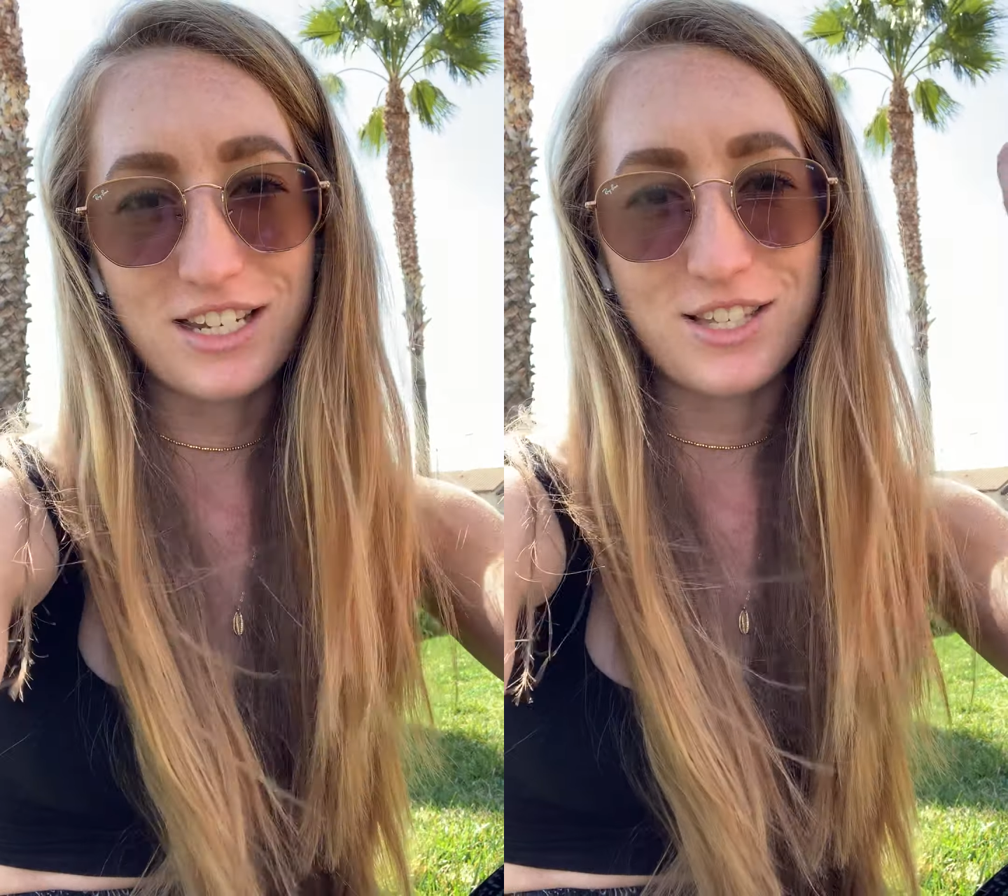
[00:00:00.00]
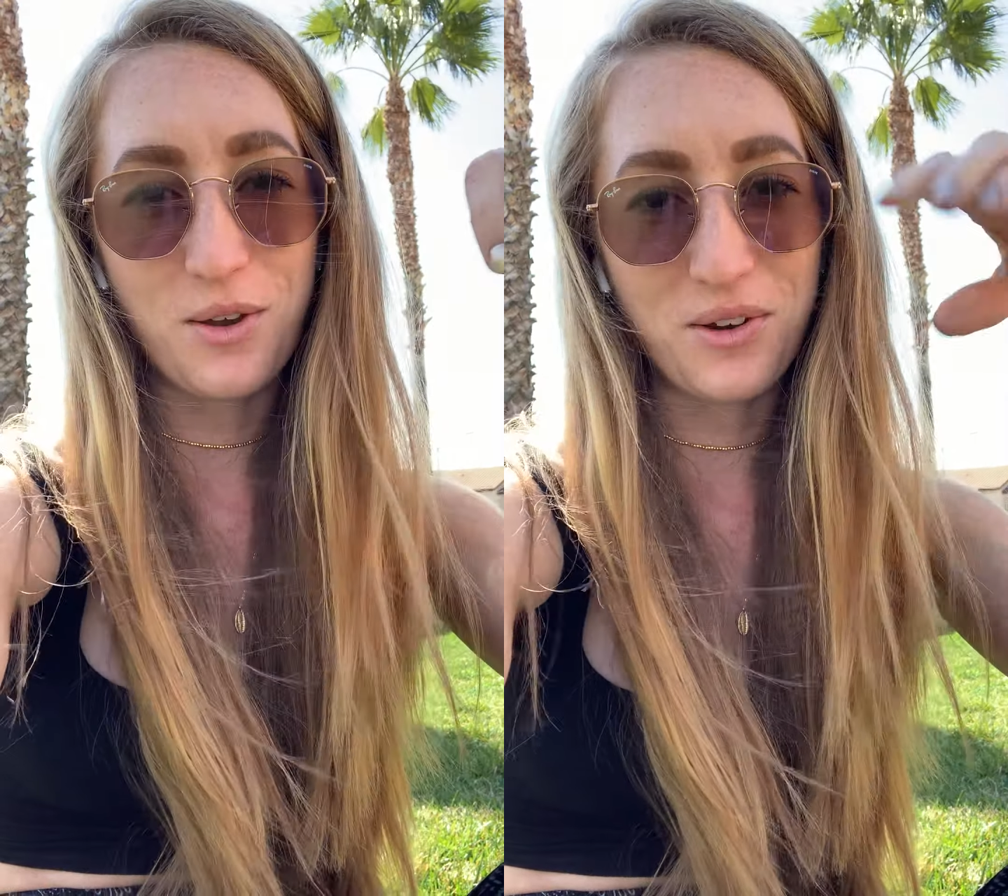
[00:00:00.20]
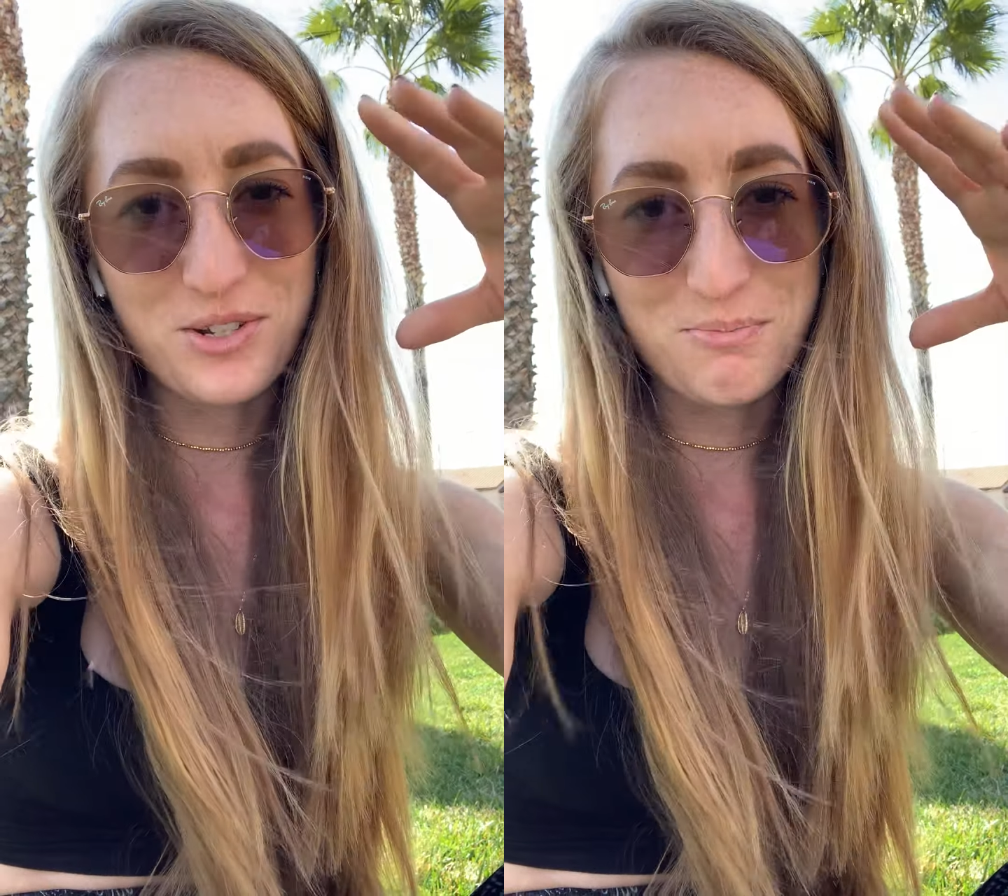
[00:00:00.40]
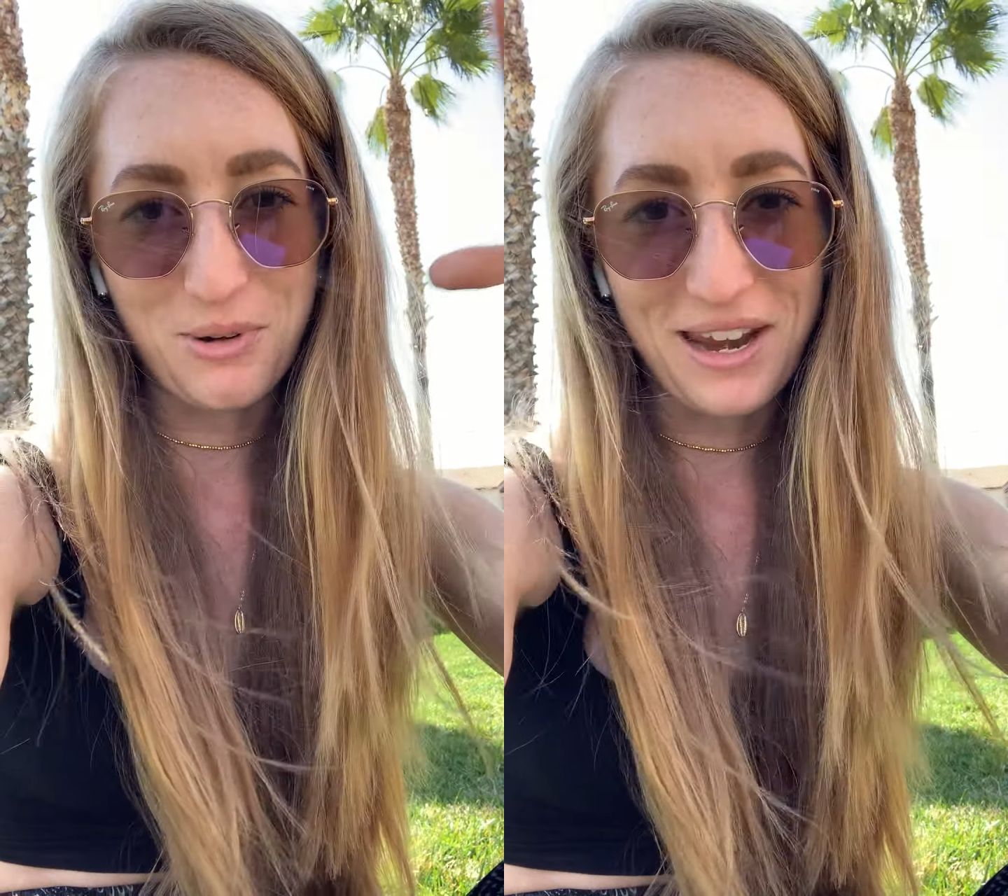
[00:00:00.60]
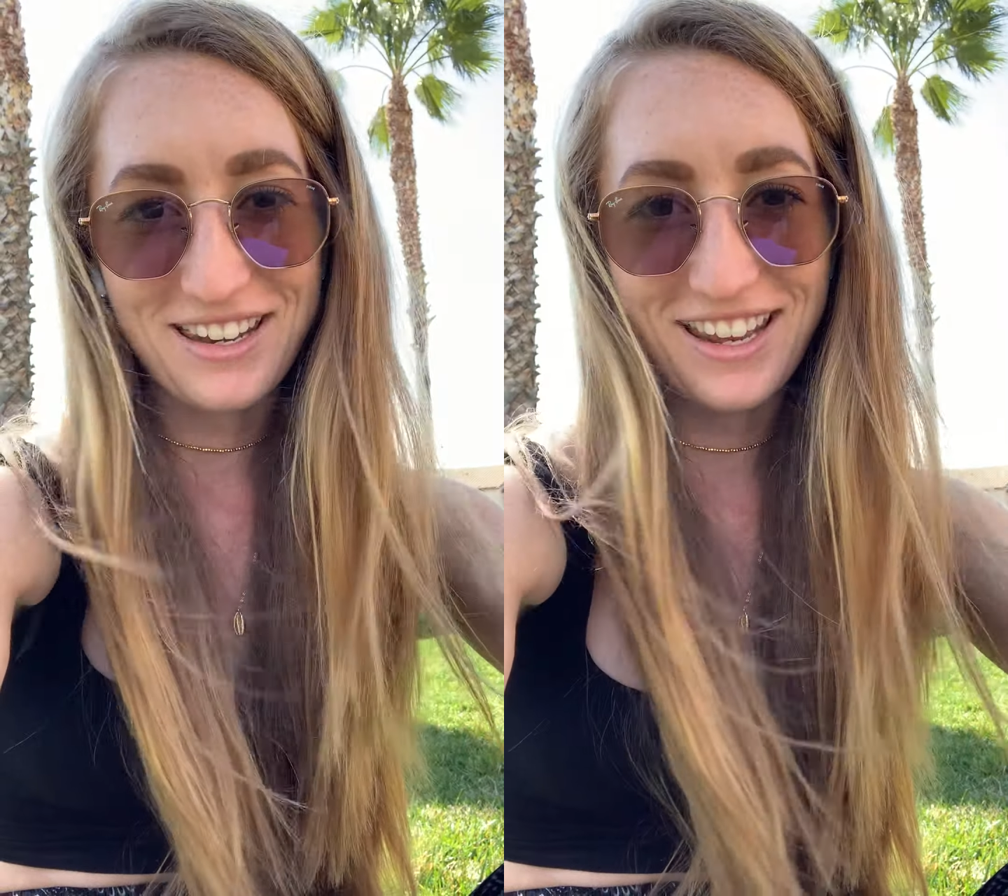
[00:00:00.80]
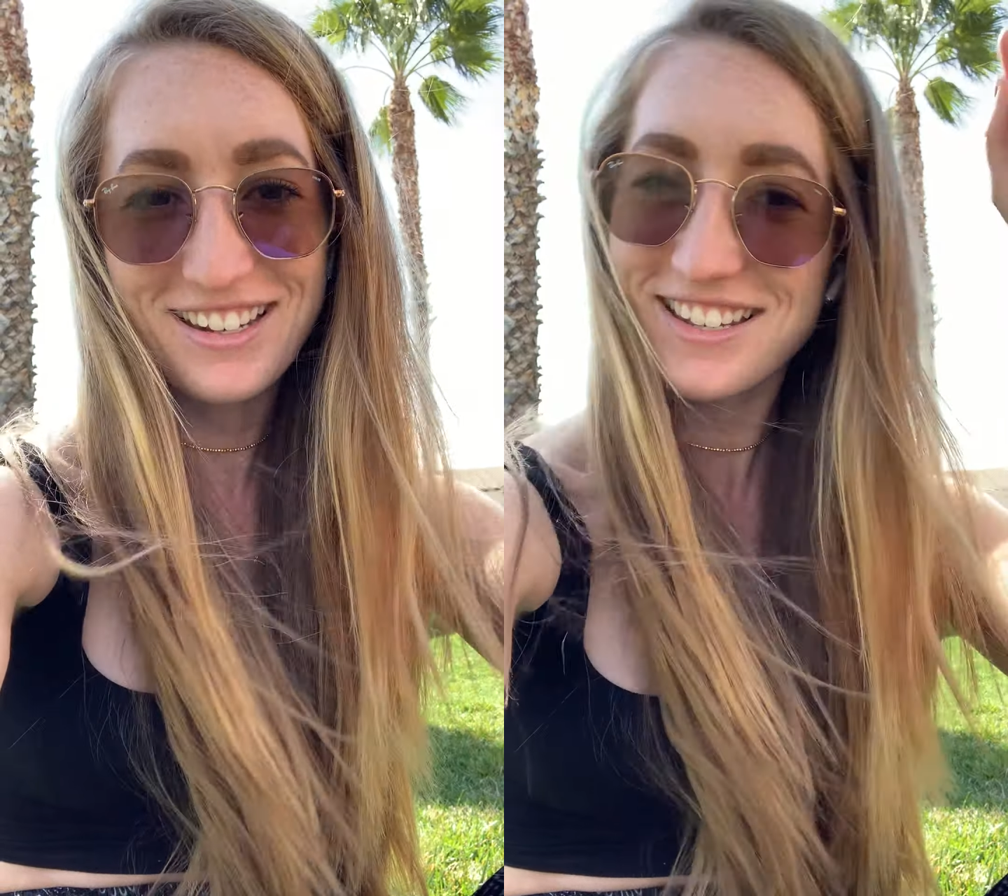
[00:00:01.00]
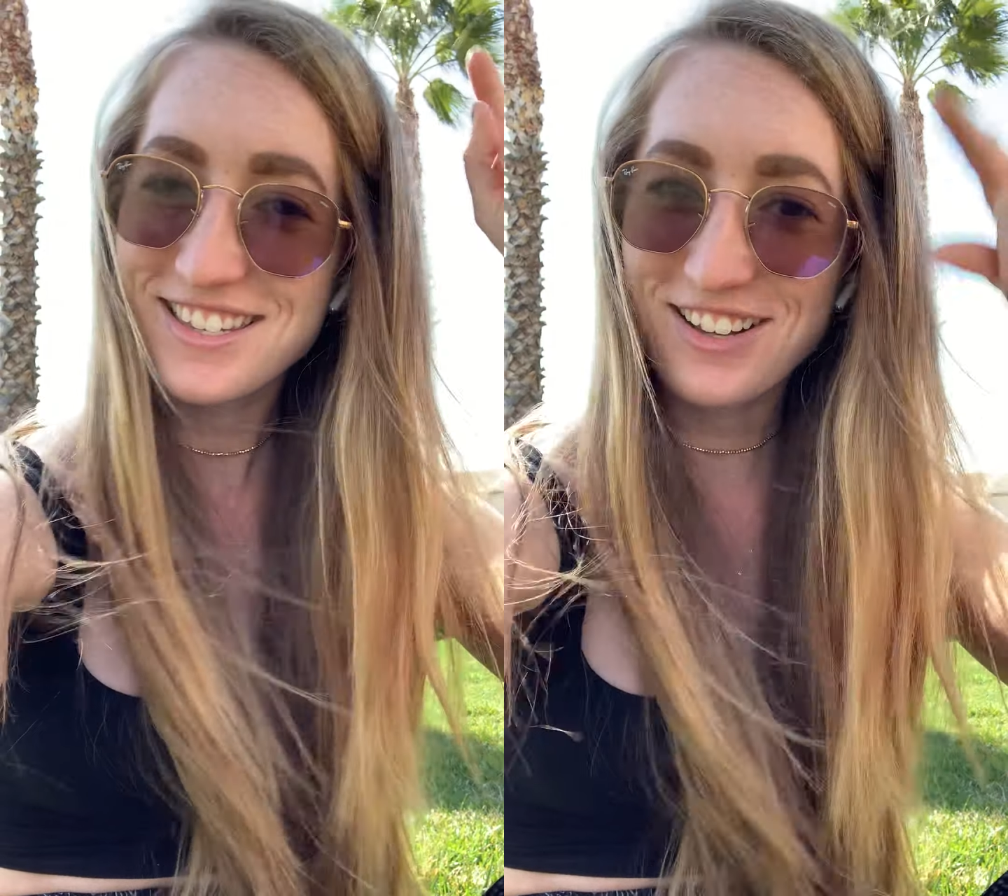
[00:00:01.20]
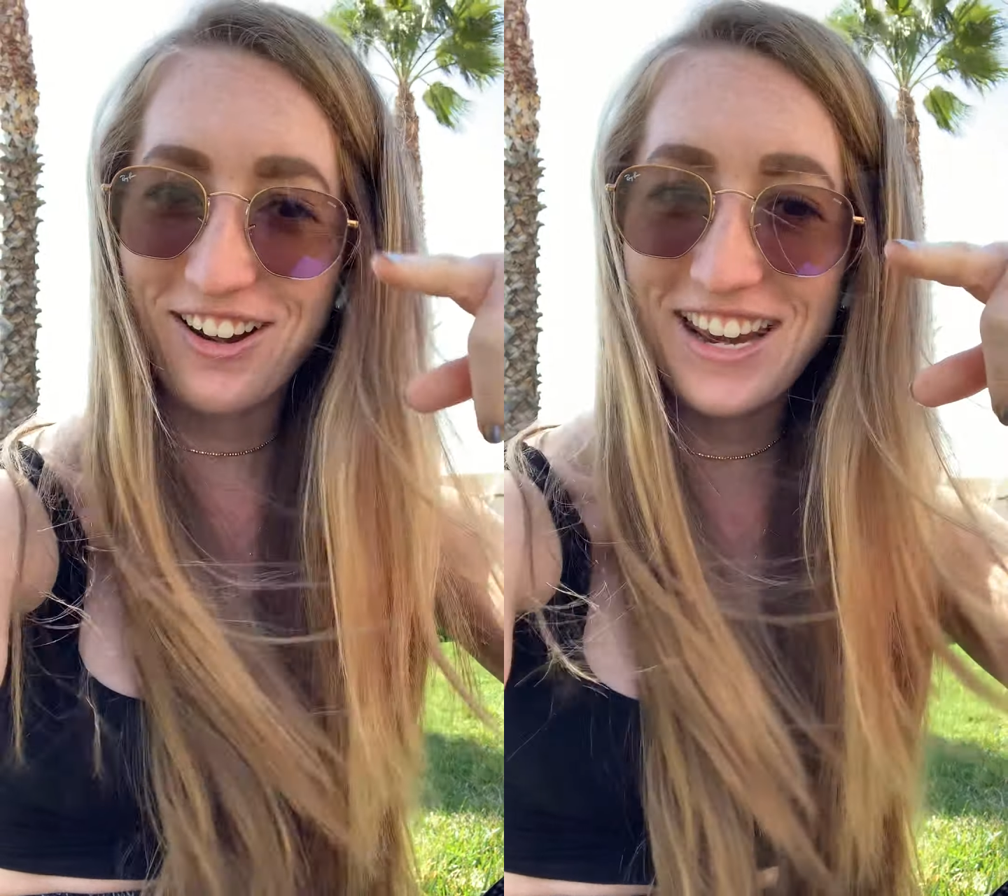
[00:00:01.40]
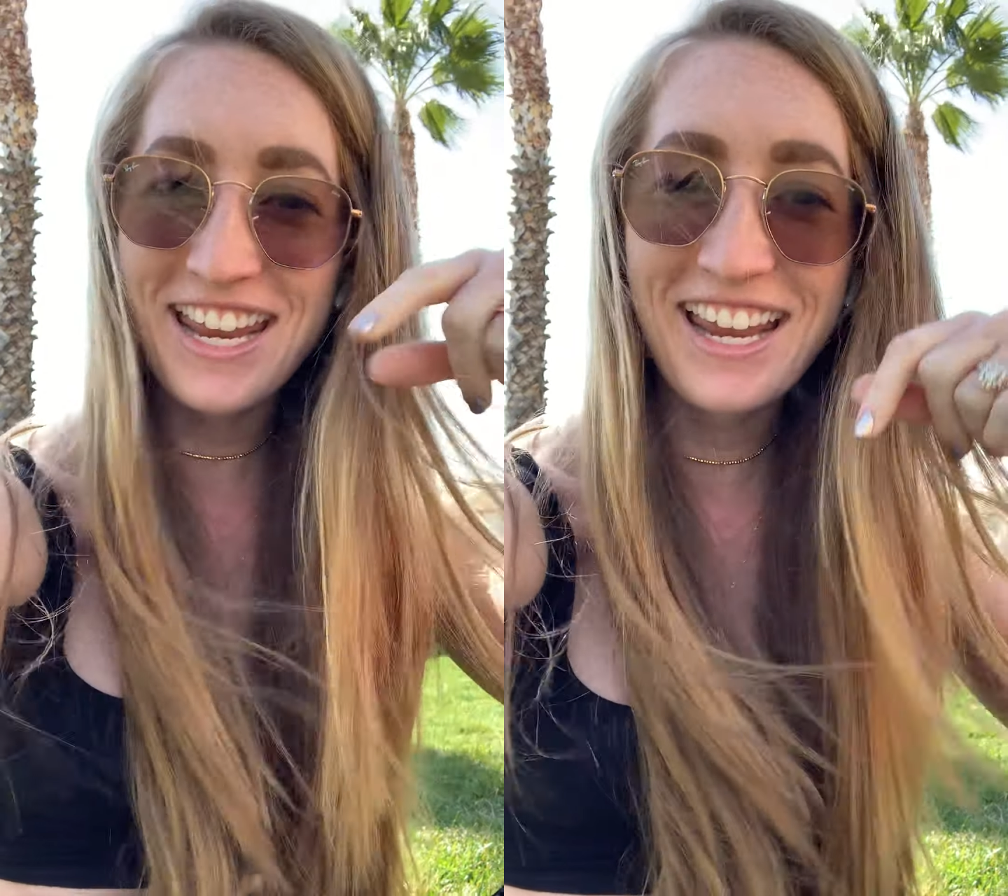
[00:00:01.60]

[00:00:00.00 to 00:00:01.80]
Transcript: it's going to brighten it. Sorry.